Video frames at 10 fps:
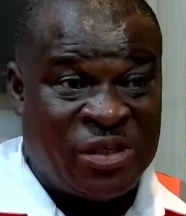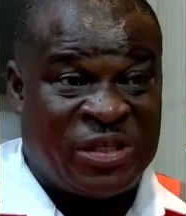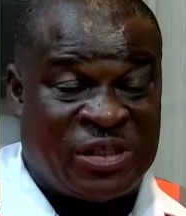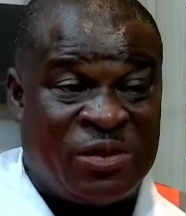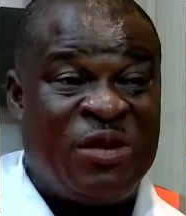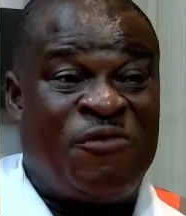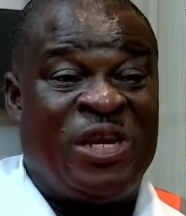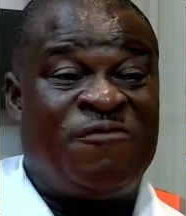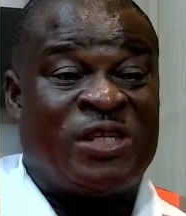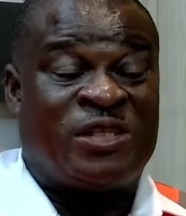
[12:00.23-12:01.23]
the thing, even
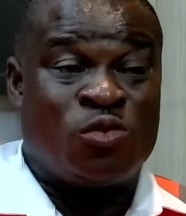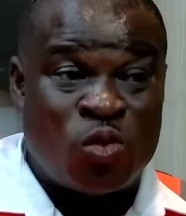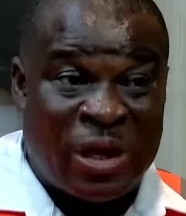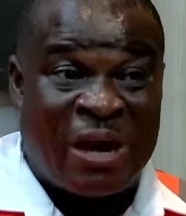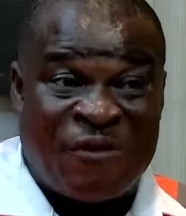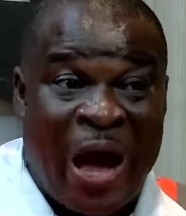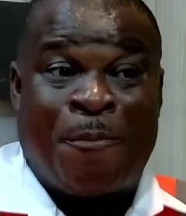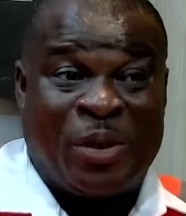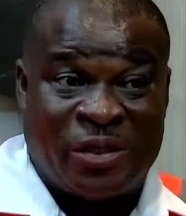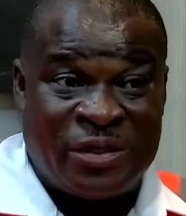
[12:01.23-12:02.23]
if the thing would have
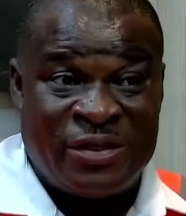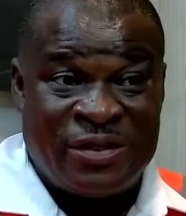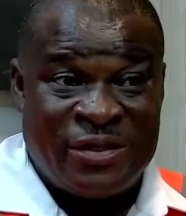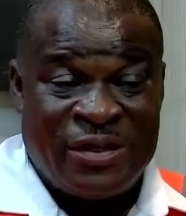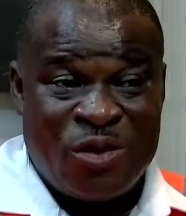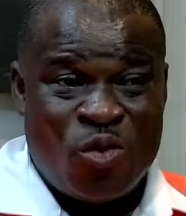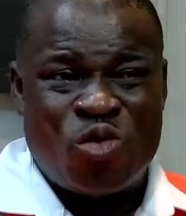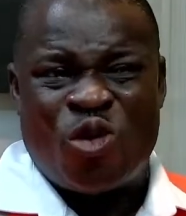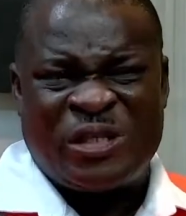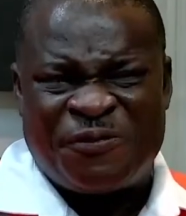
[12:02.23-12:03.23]
happened, we will
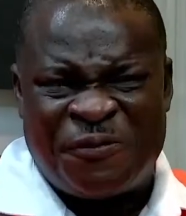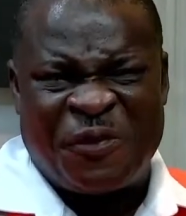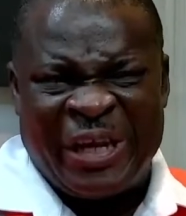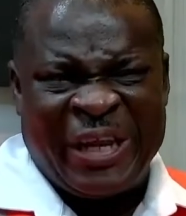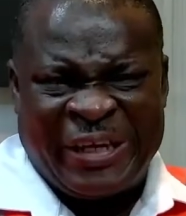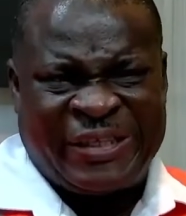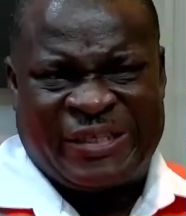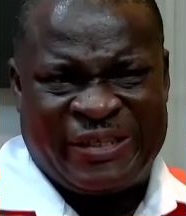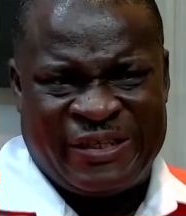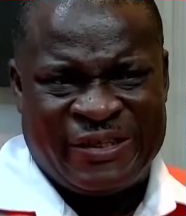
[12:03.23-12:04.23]
not feel it
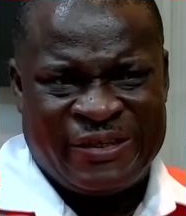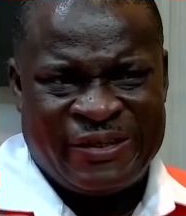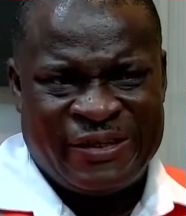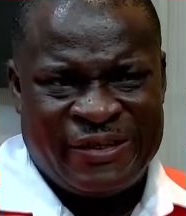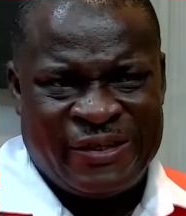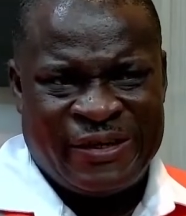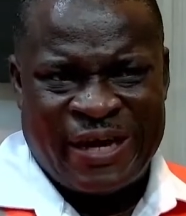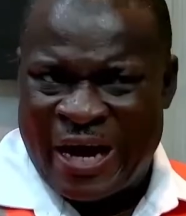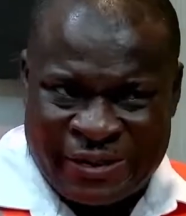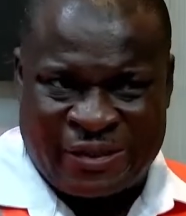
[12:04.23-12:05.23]

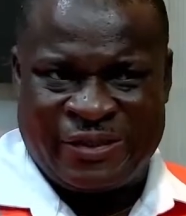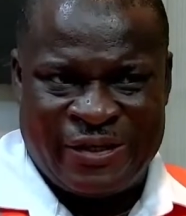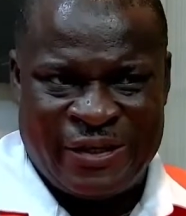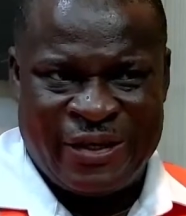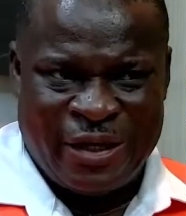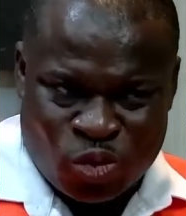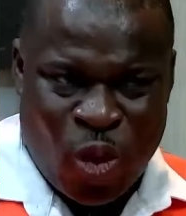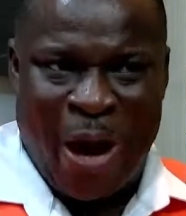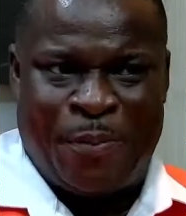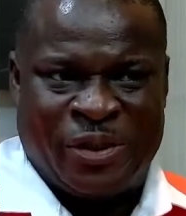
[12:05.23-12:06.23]
as it will
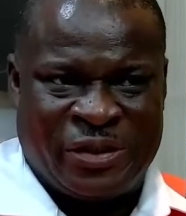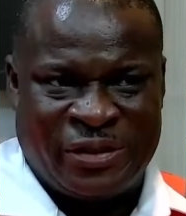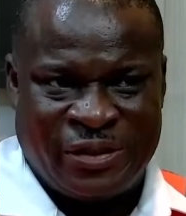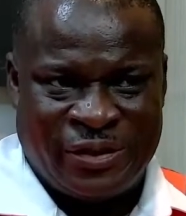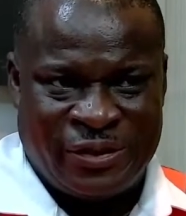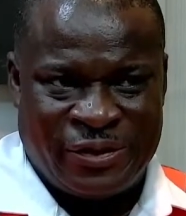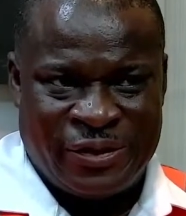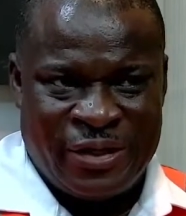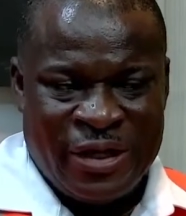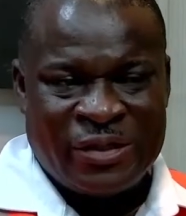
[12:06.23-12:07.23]
happen.
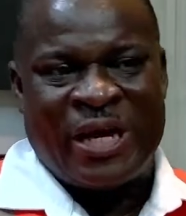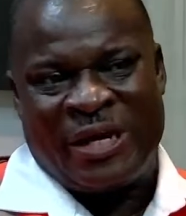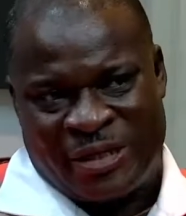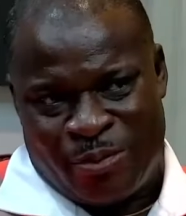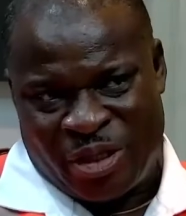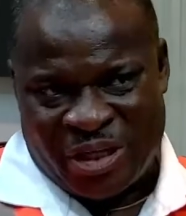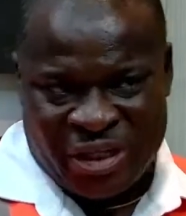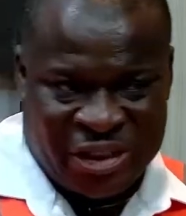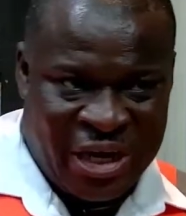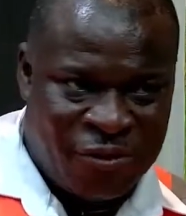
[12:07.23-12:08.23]
That is the
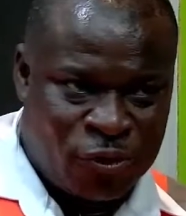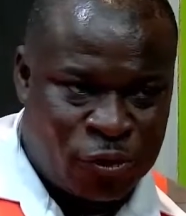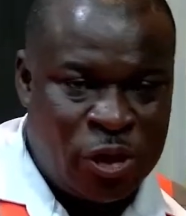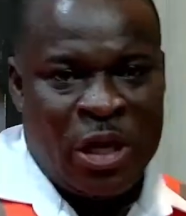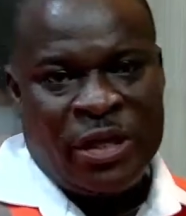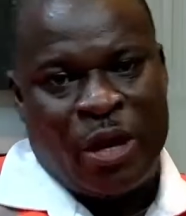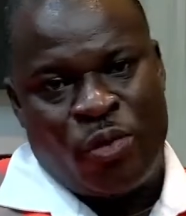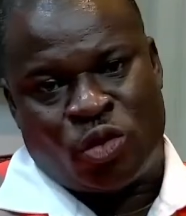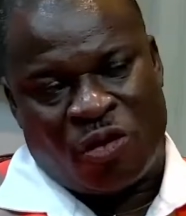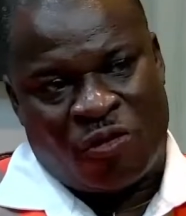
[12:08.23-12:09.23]
mitigation level. Then we
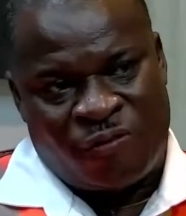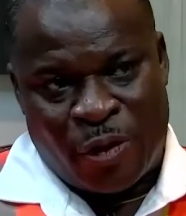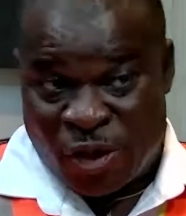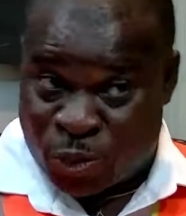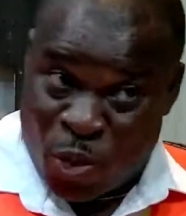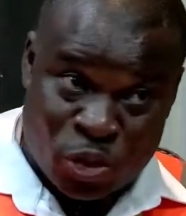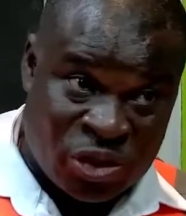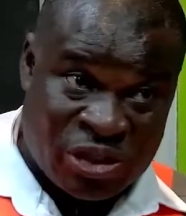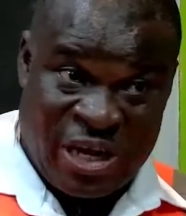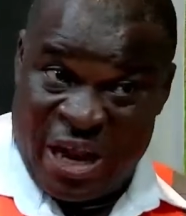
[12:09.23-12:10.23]
talk of the
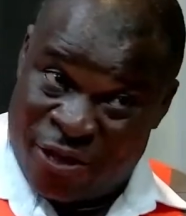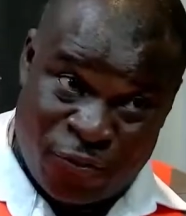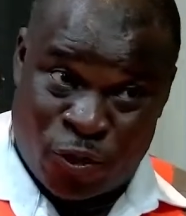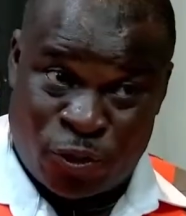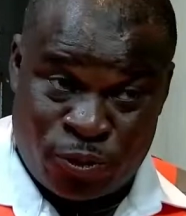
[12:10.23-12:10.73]
response level,